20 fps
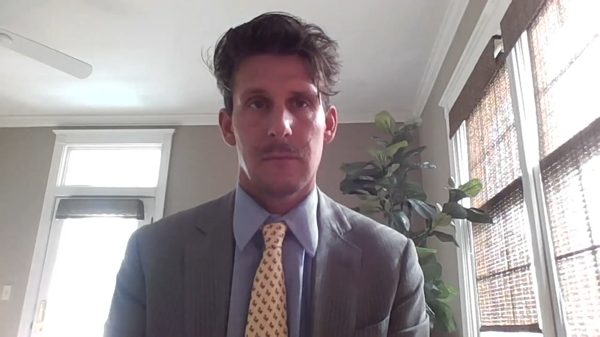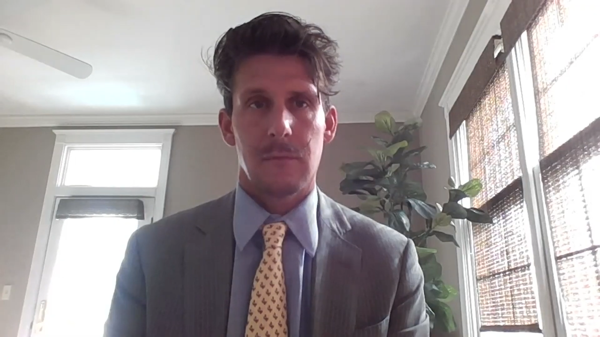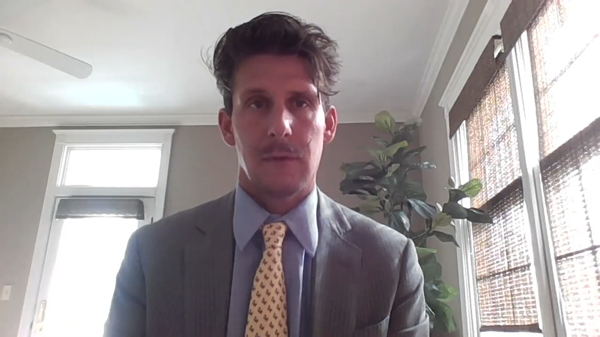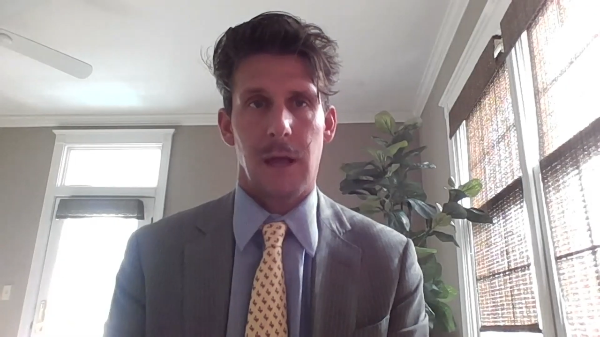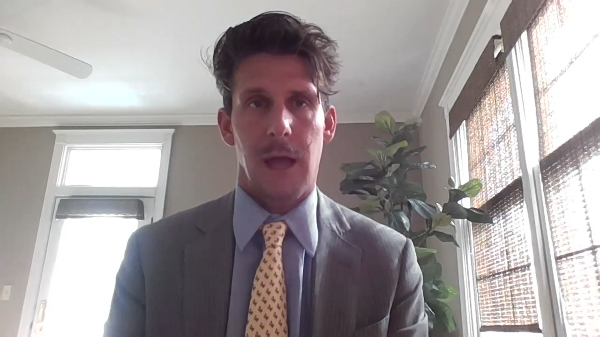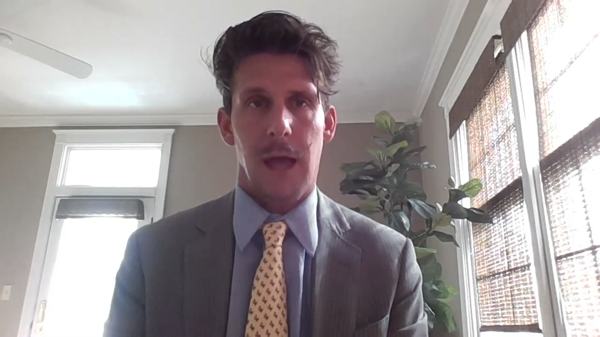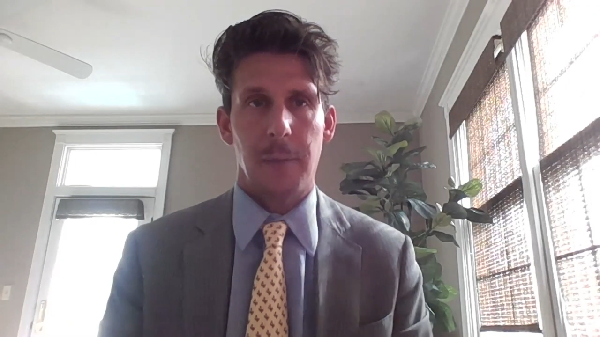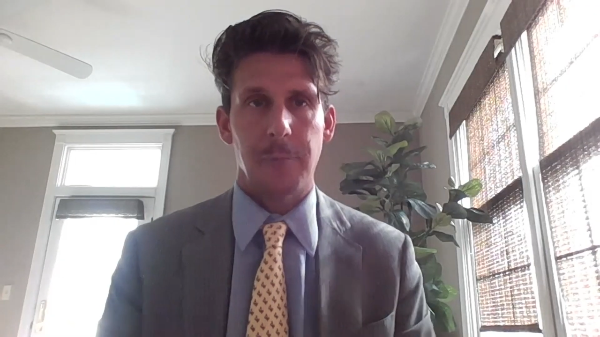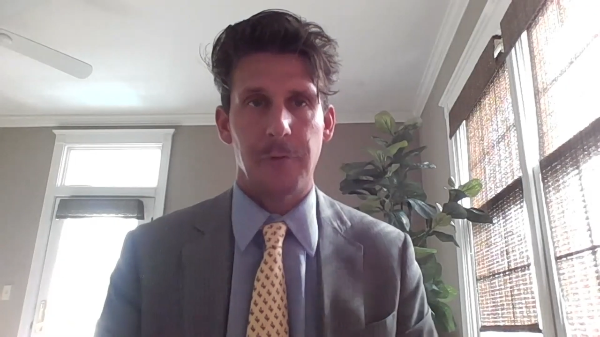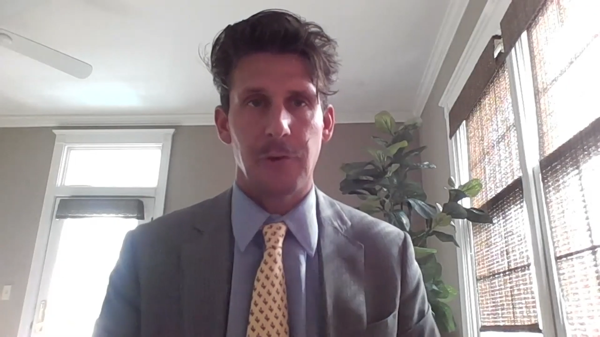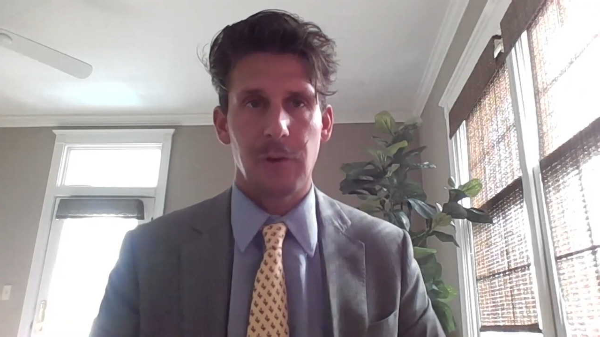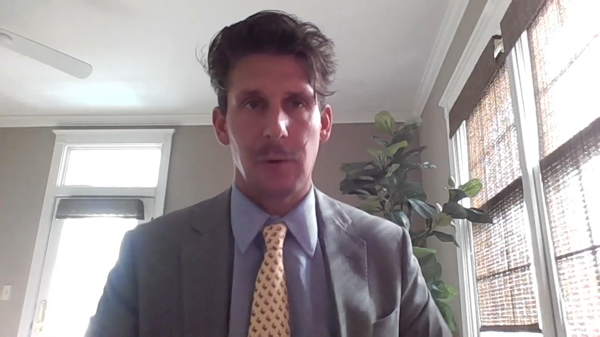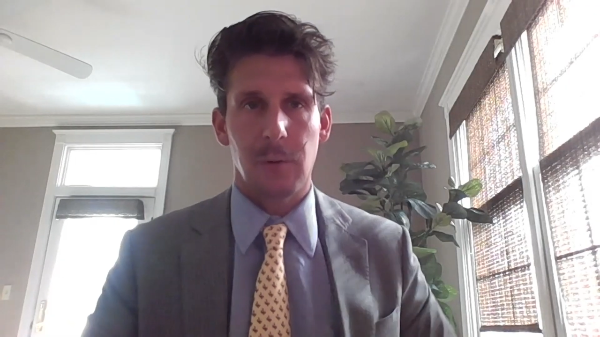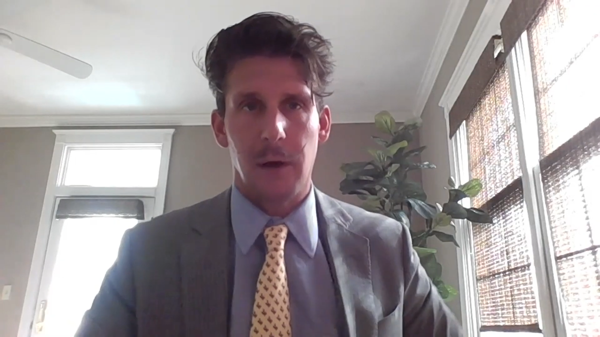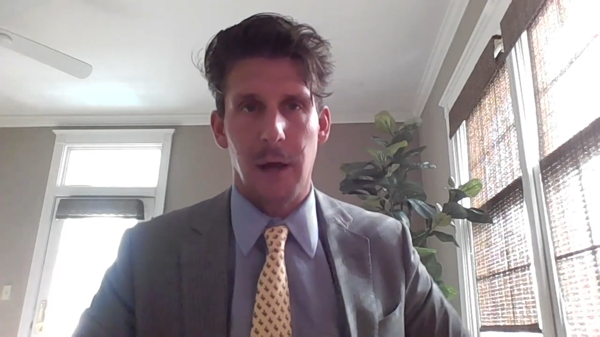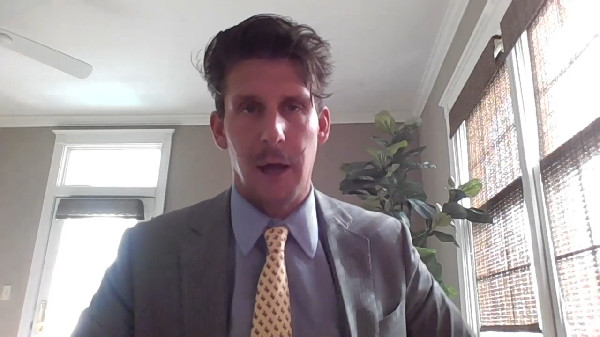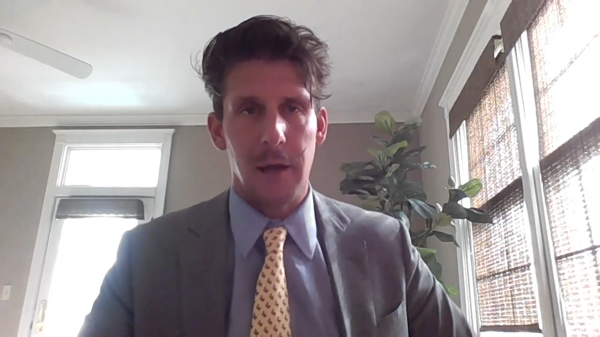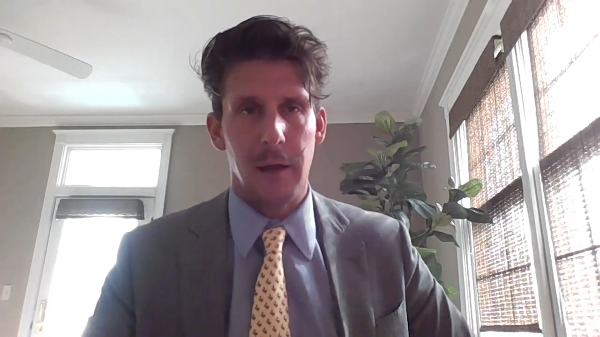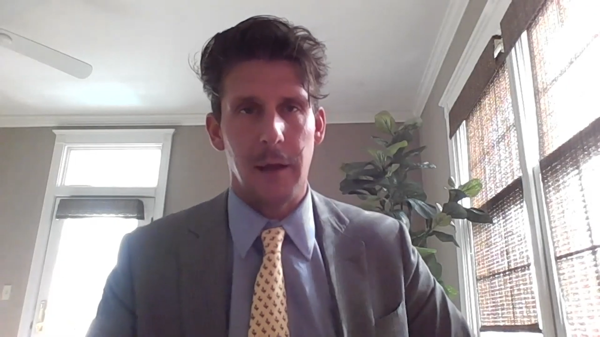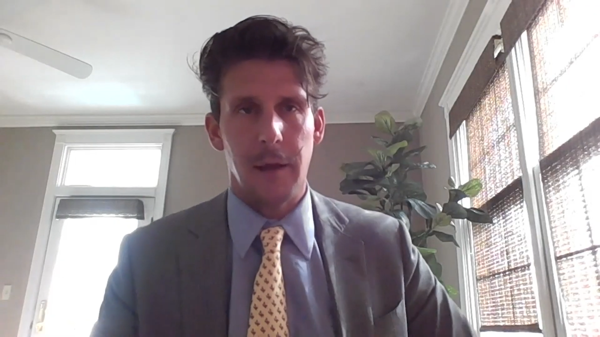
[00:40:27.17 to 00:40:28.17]
Absolutely,
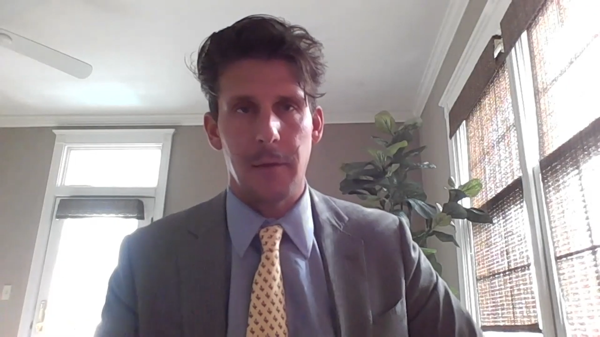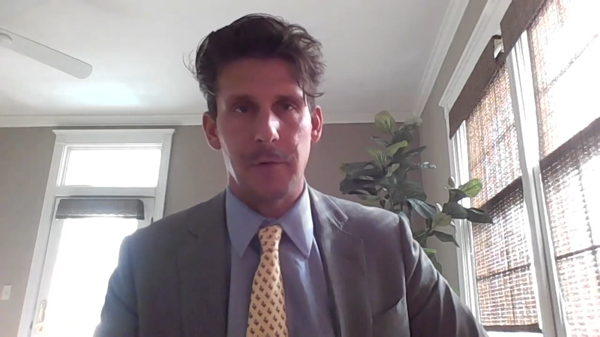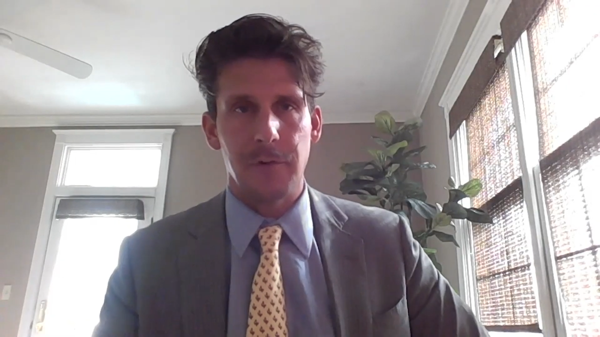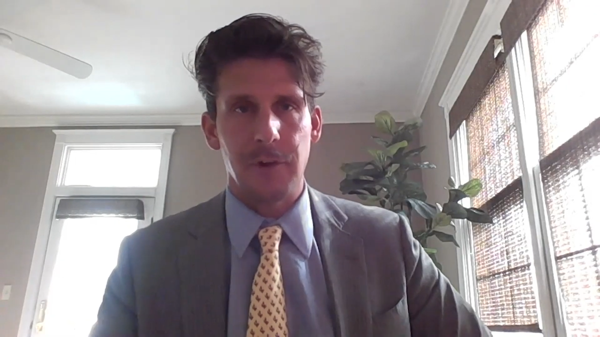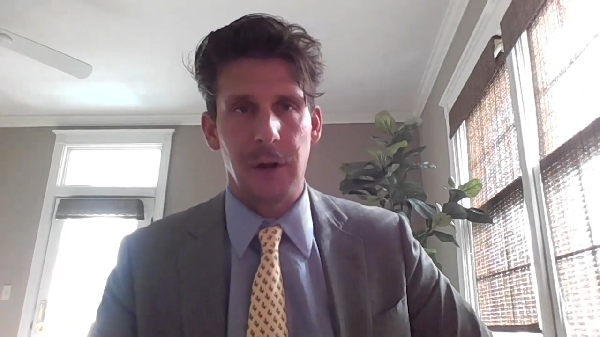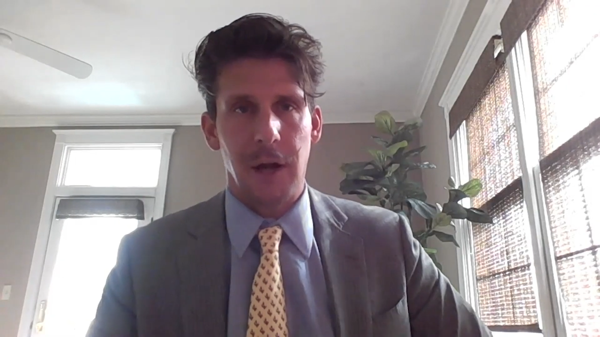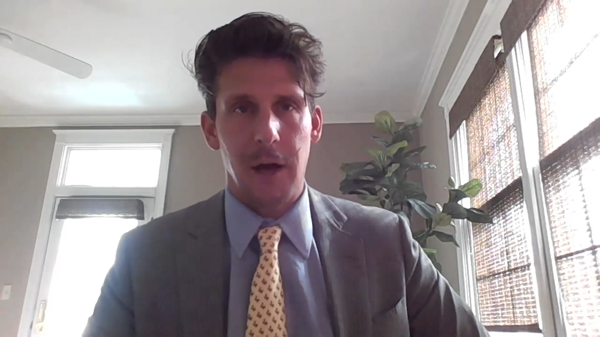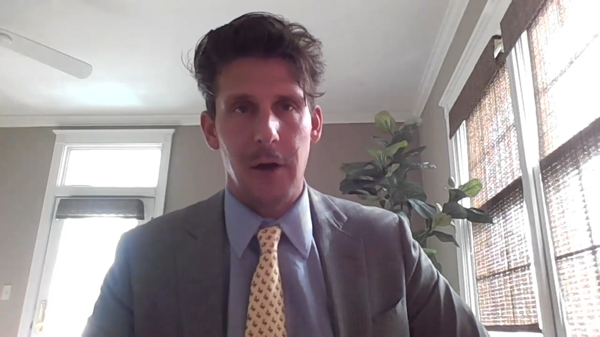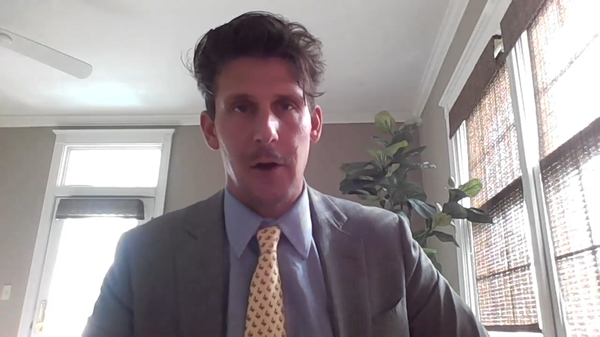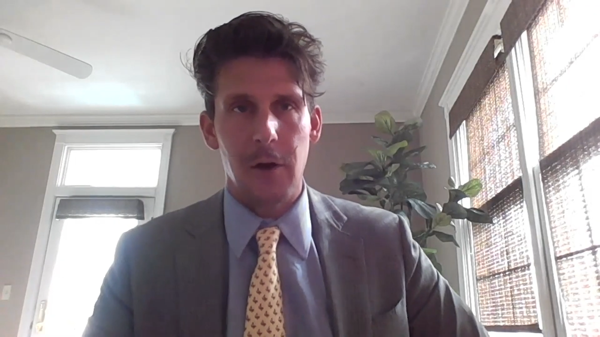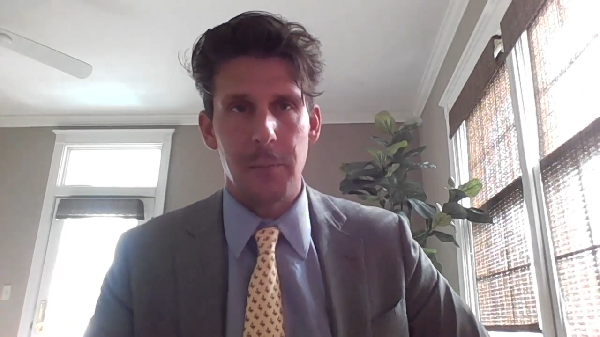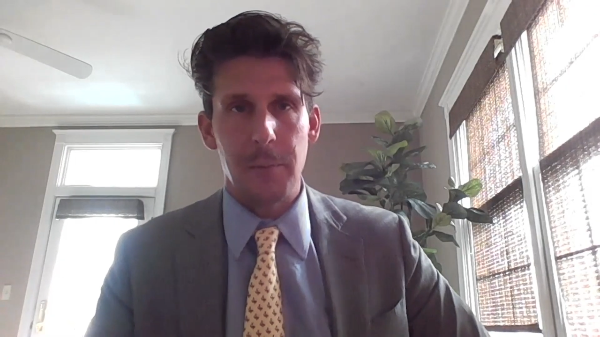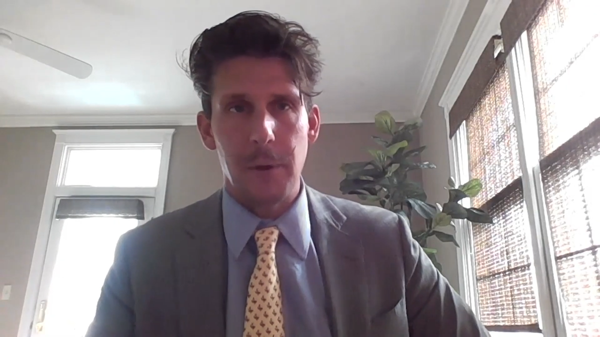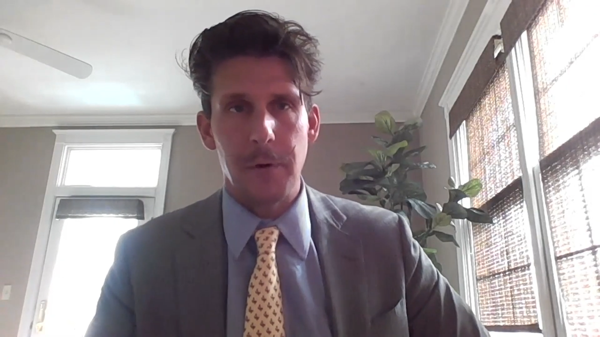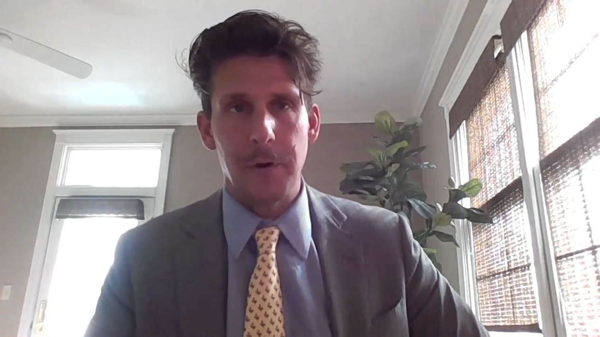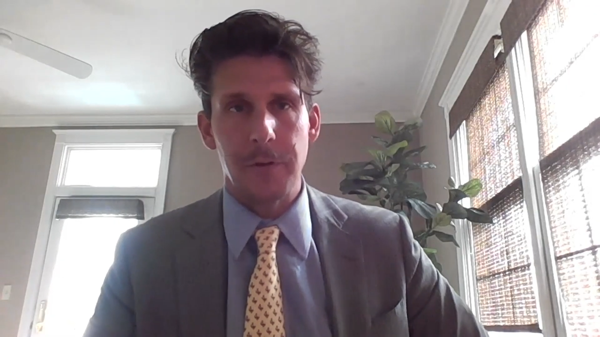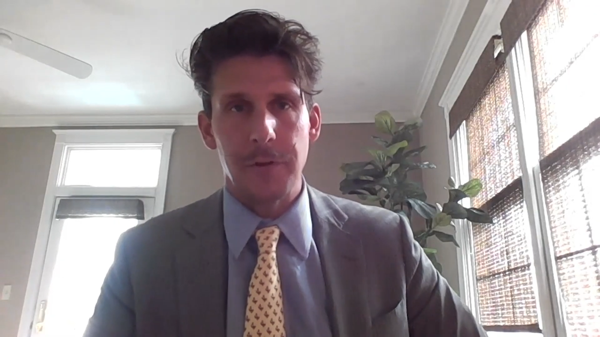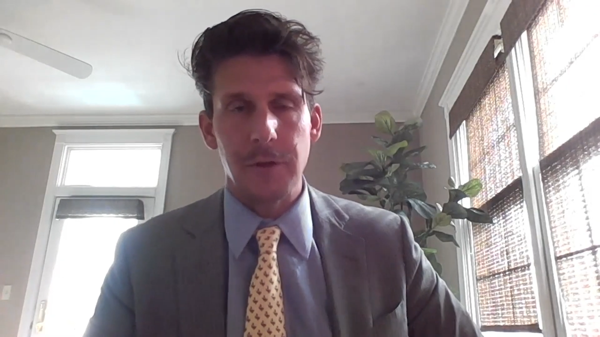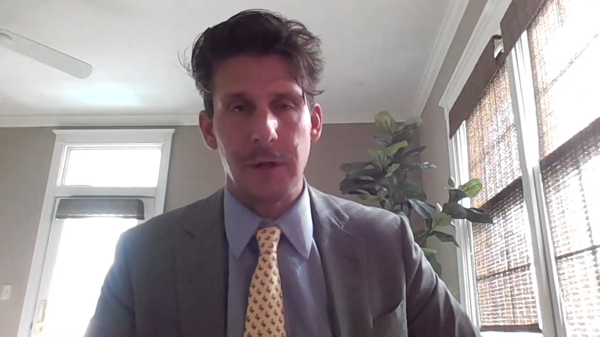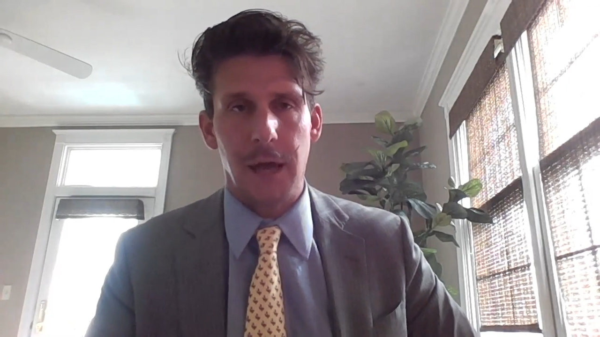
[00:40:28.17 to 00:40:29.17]
Ryan. Hey, it was an honor to be
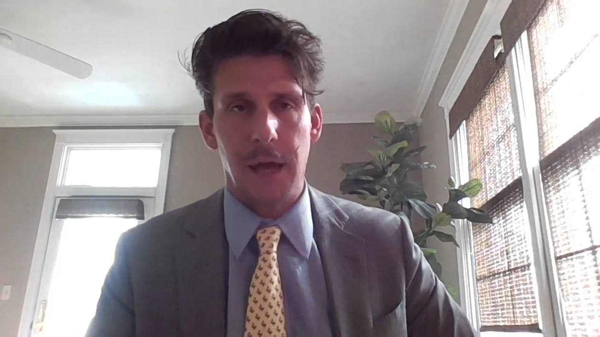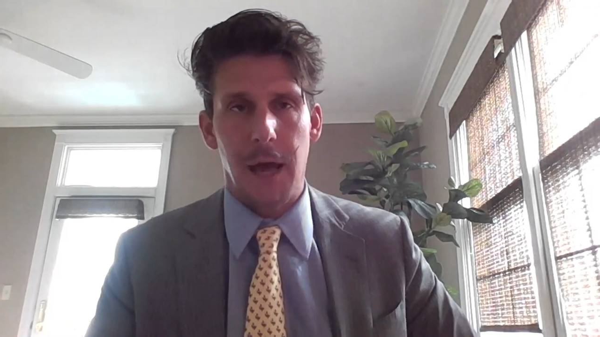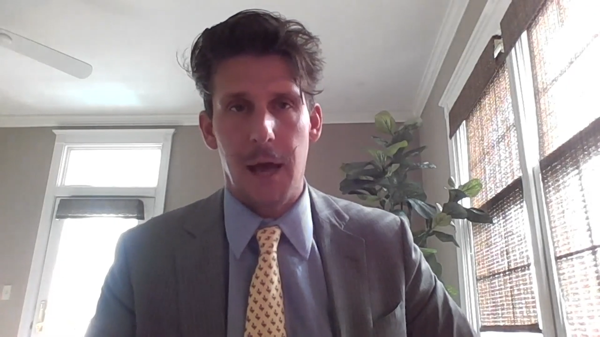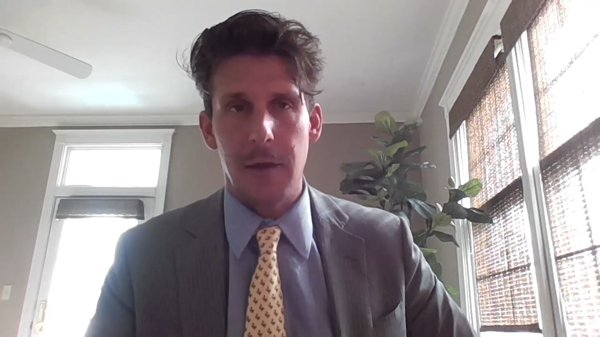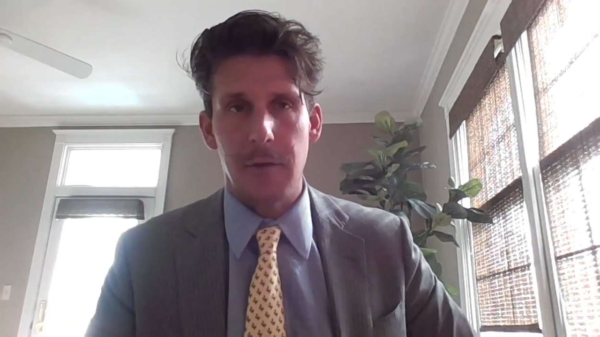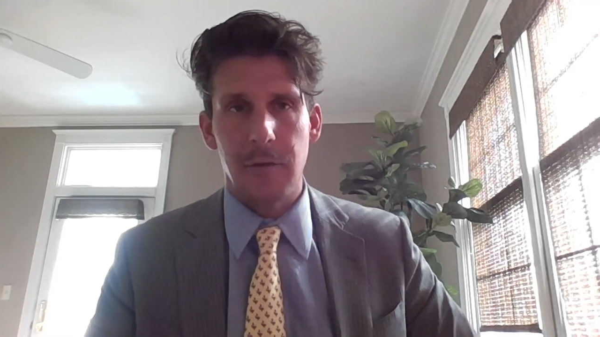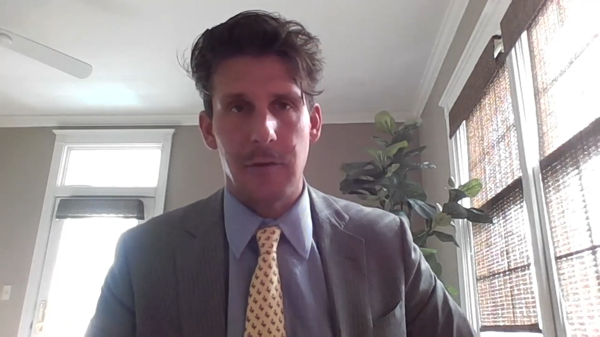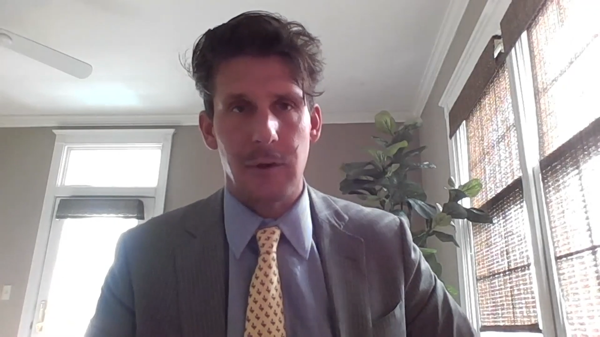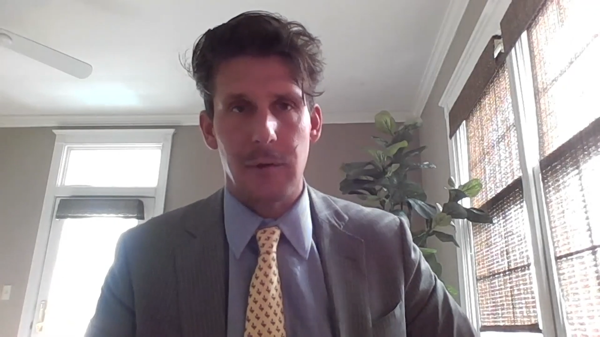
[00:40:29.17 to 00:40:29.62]
with you guys,